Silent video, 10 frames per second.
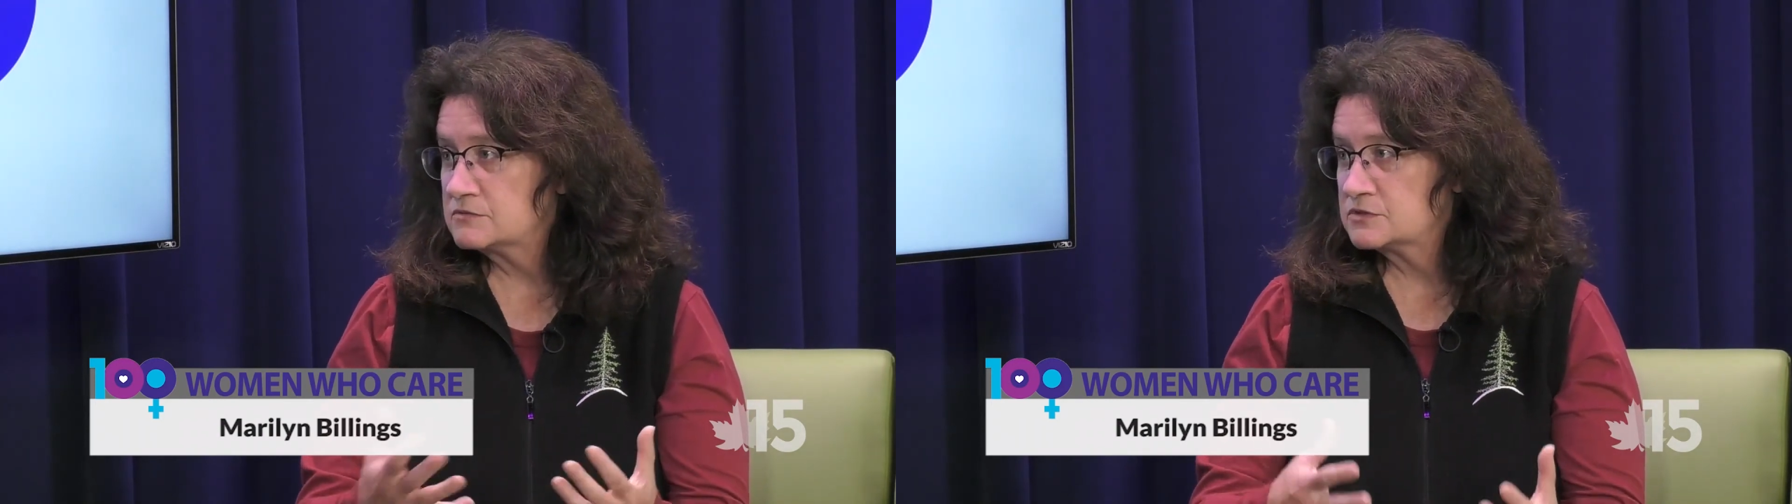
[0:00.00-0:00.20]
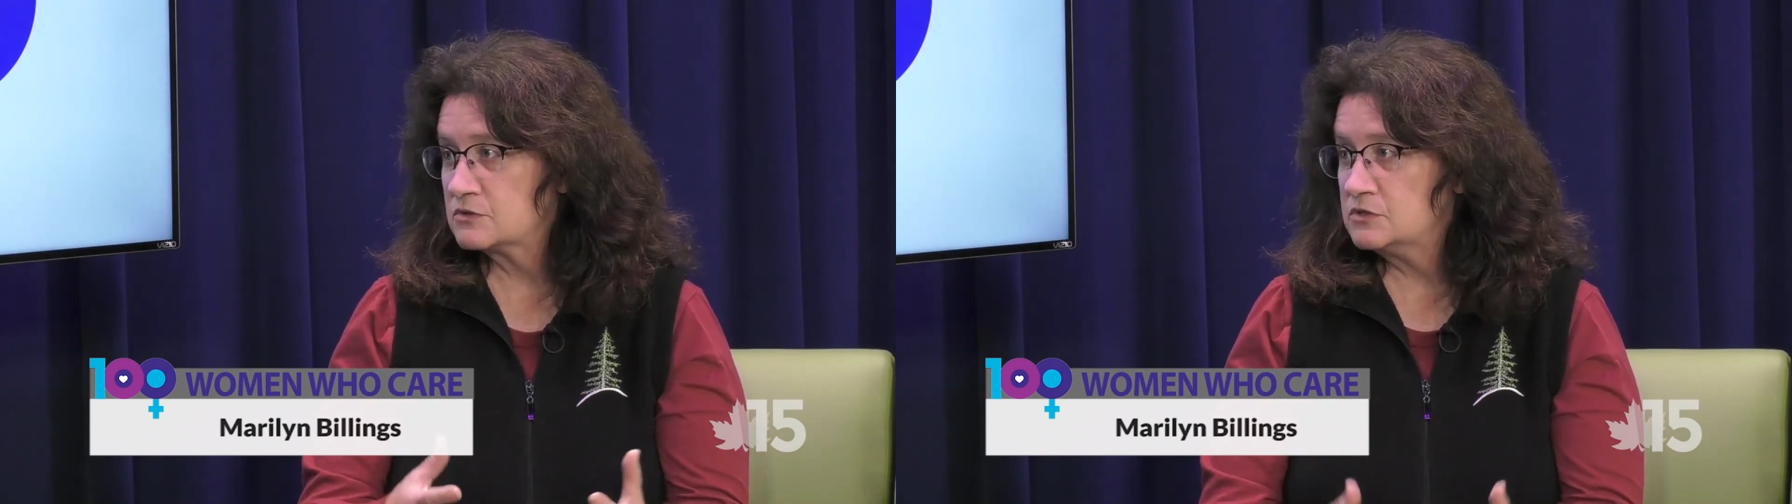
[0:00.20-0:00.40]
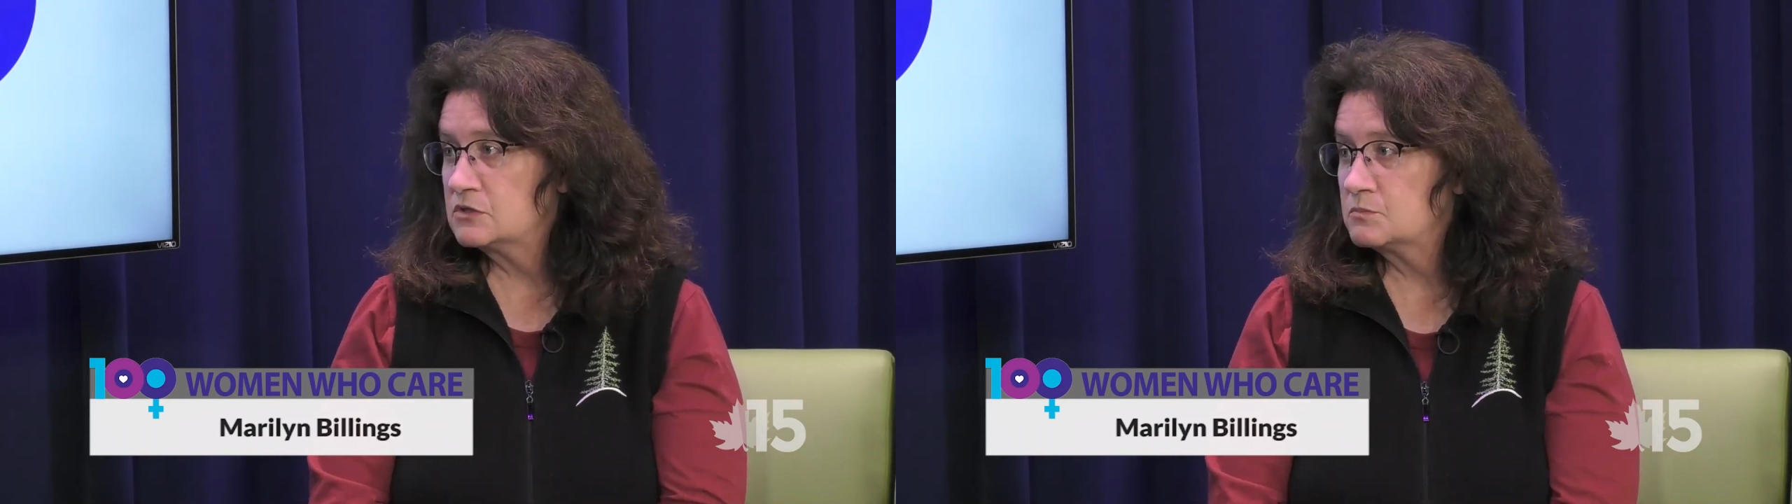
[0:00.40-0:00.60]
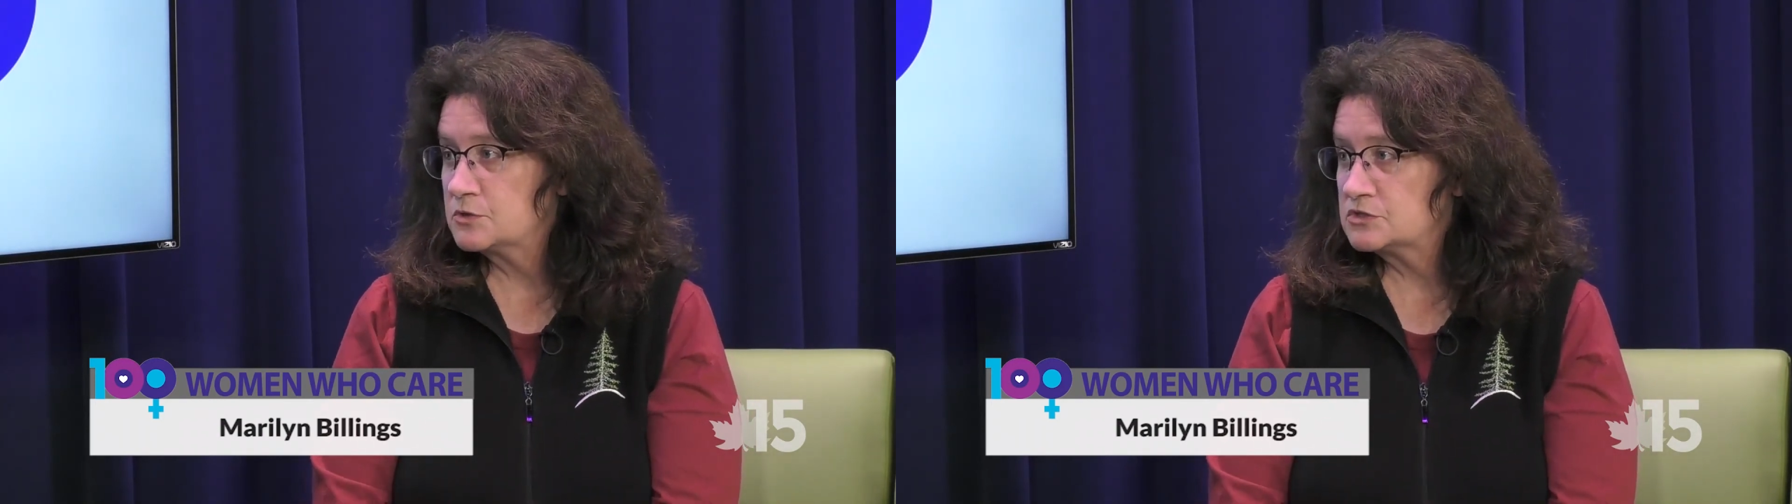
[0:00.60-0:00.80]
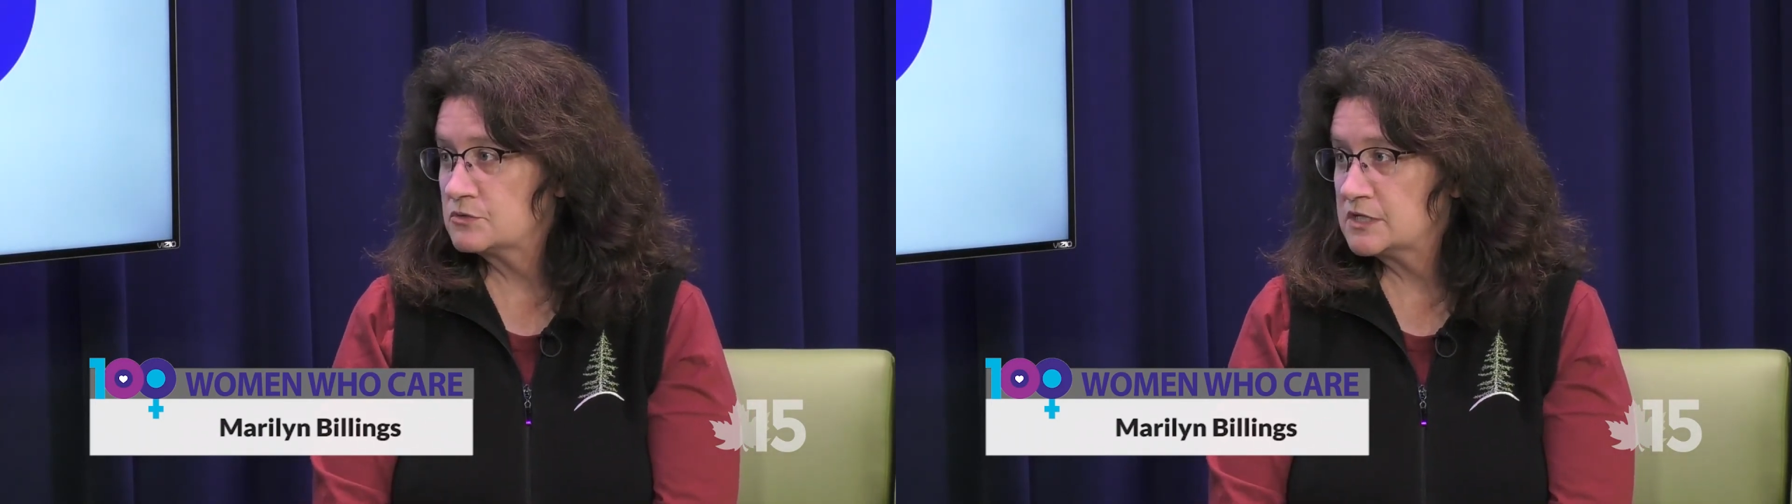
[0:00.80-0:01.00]
so you can
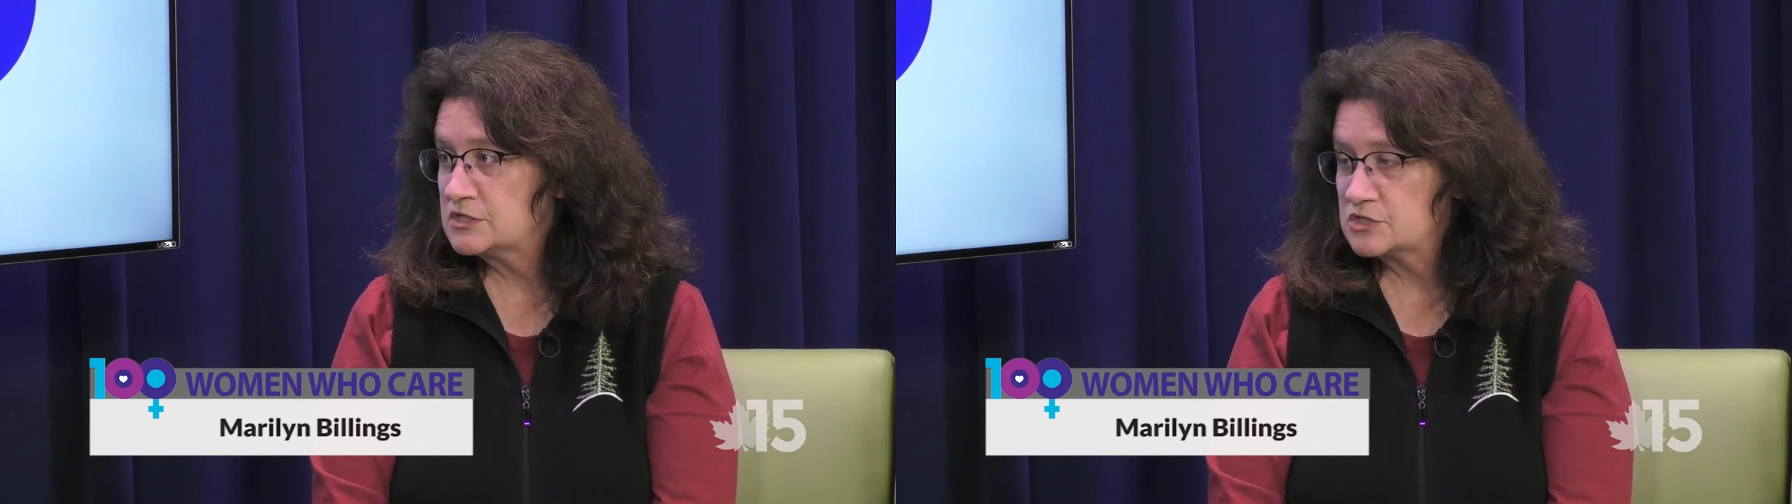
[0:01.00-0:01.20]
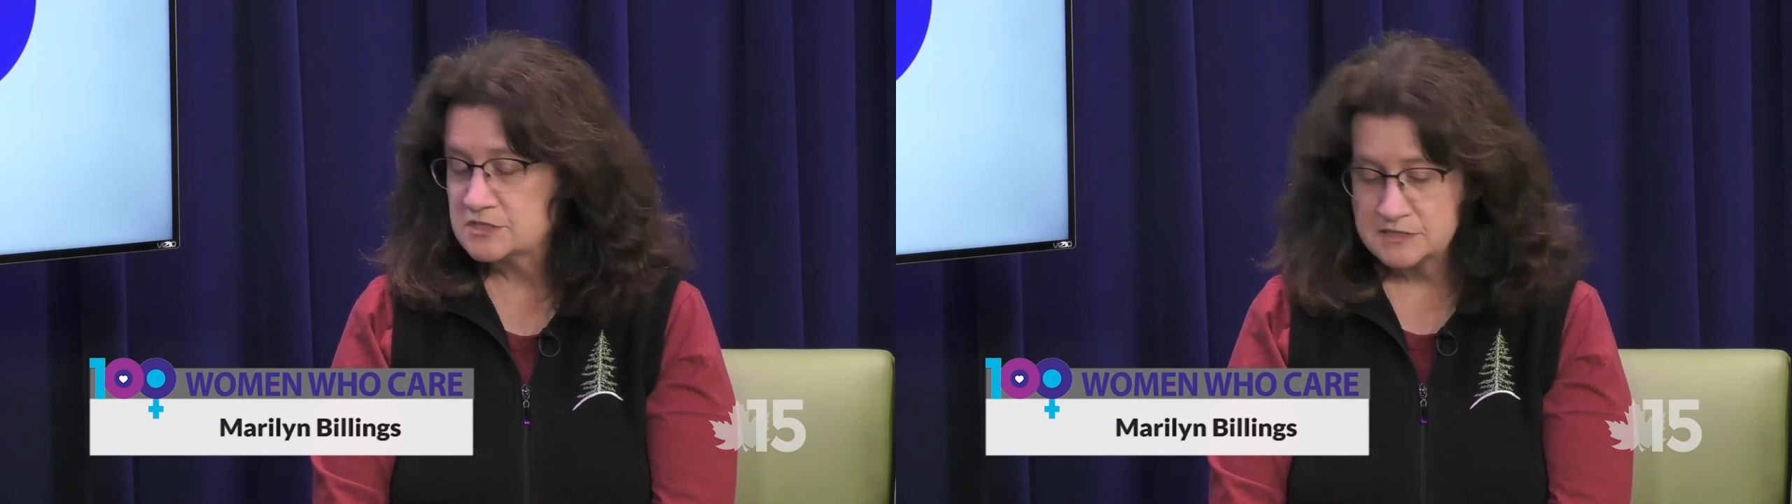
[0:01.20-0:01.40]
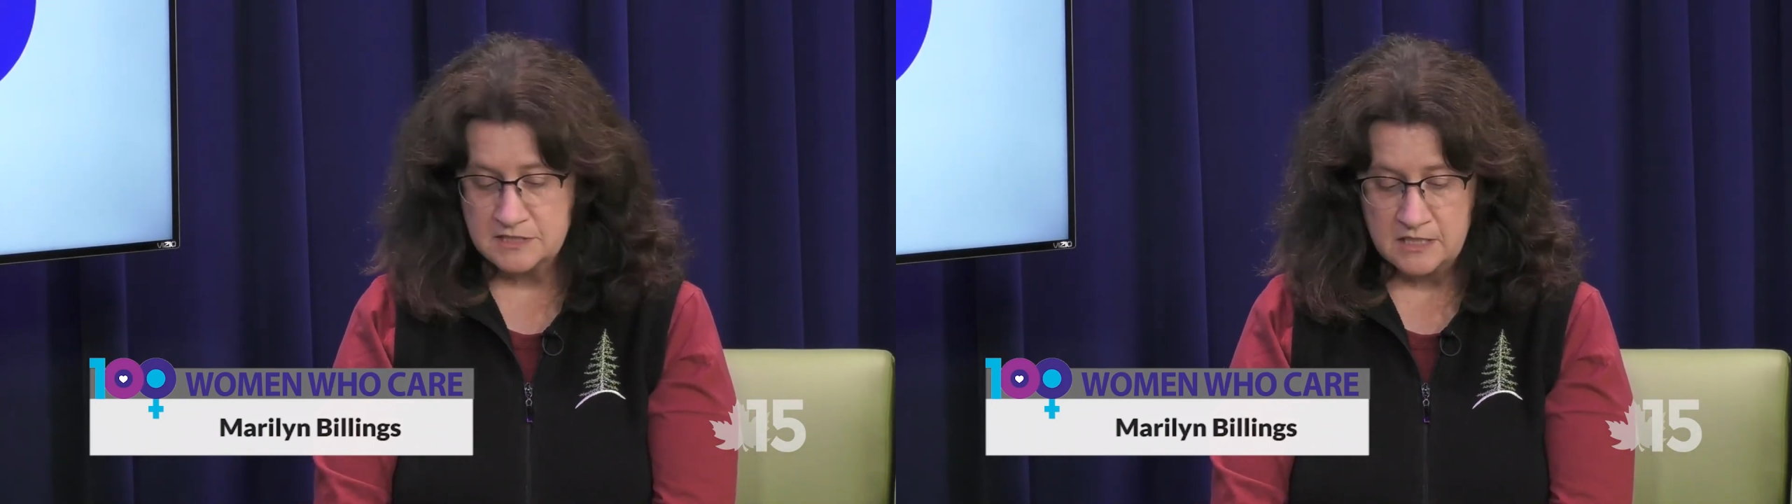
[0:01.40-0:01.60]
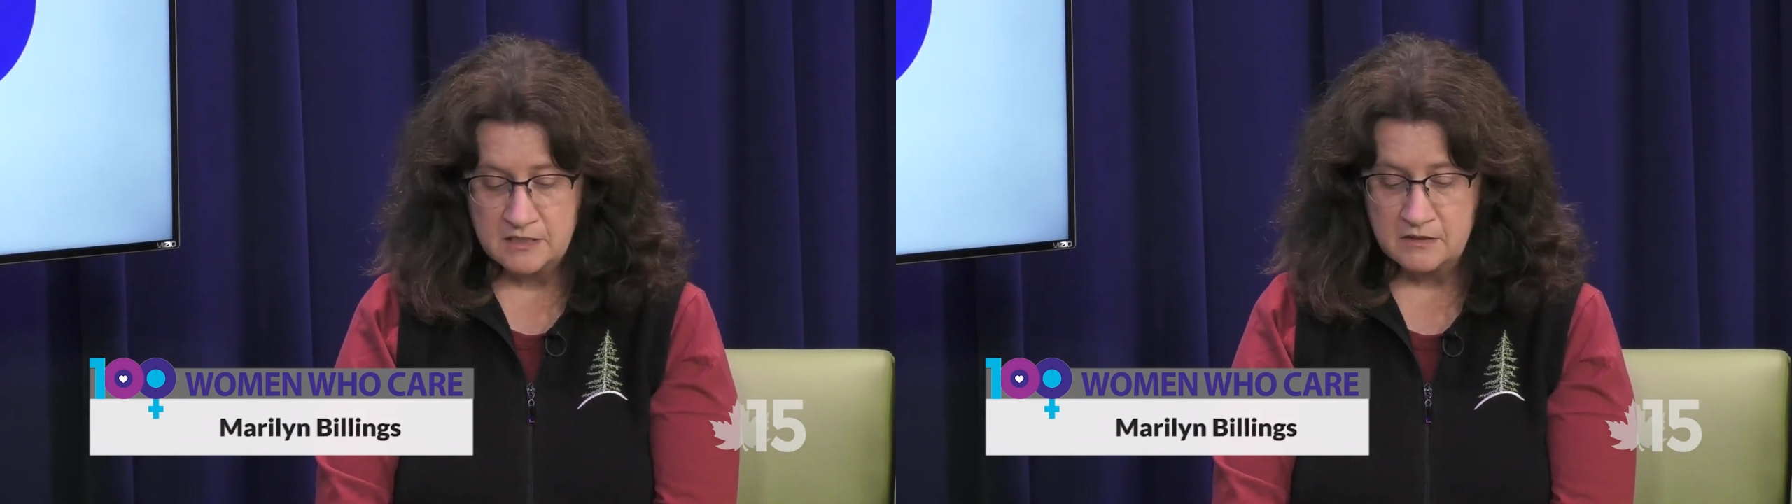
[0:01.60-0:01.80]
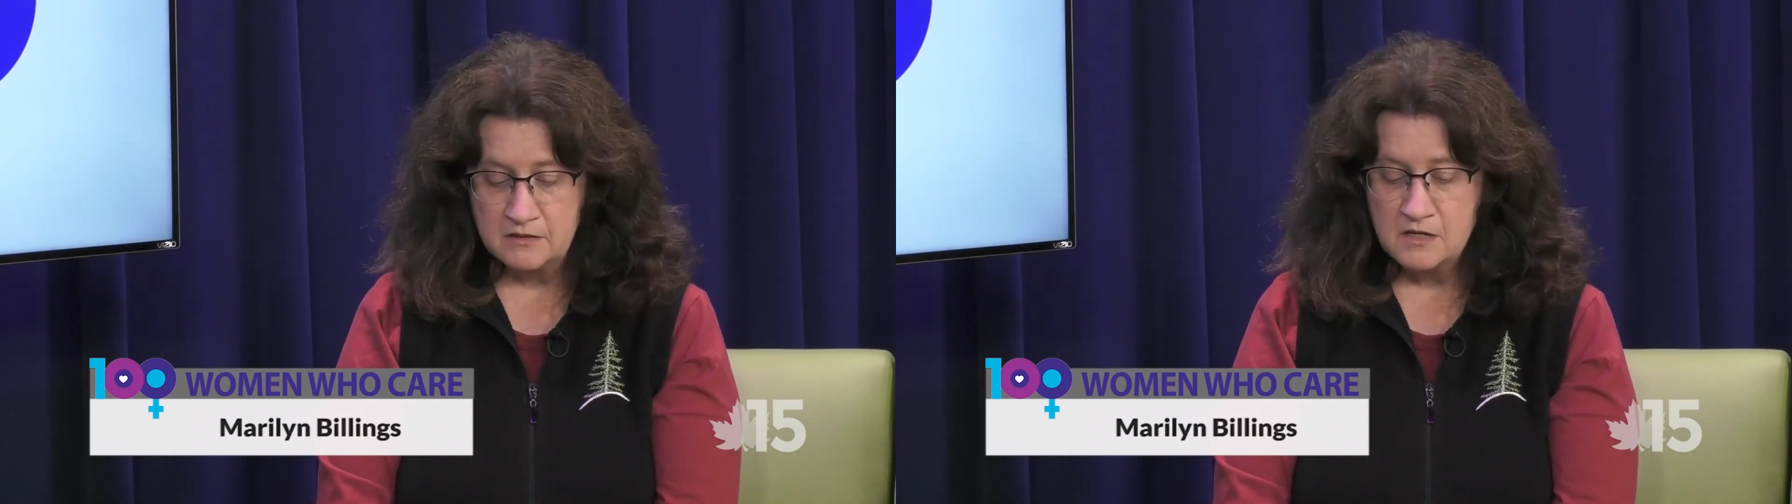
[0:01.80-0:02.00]
put donations
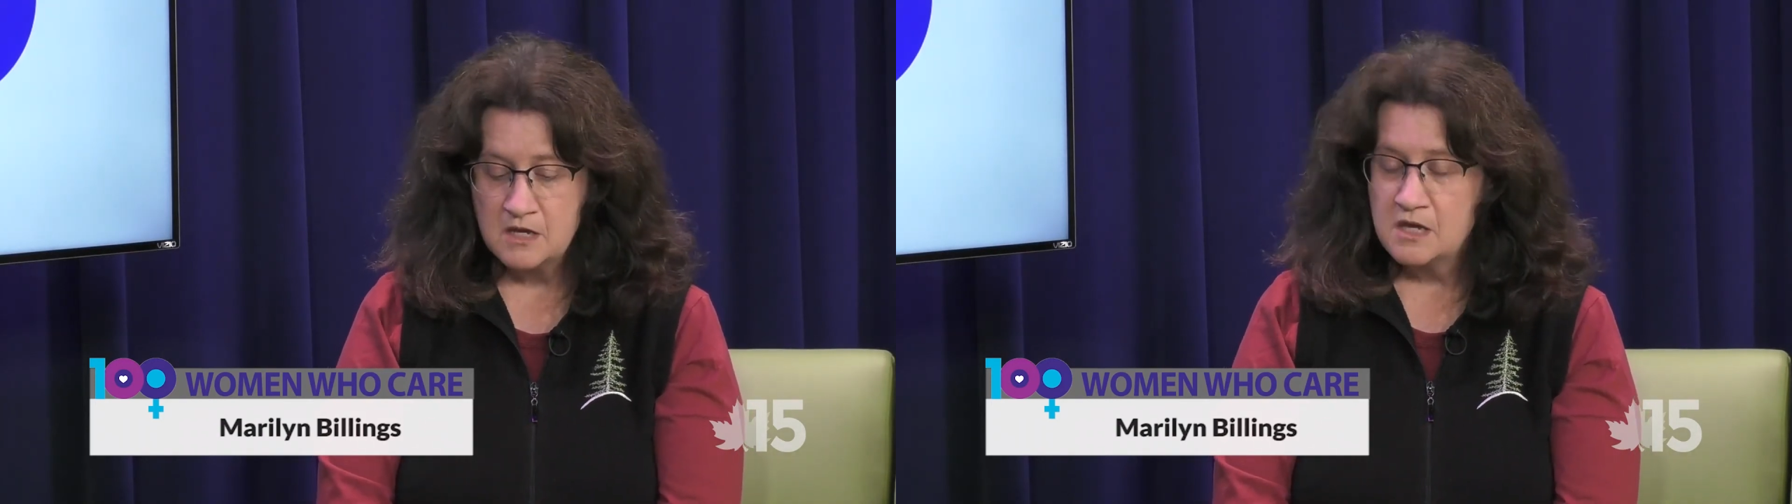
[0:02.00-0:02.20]
there.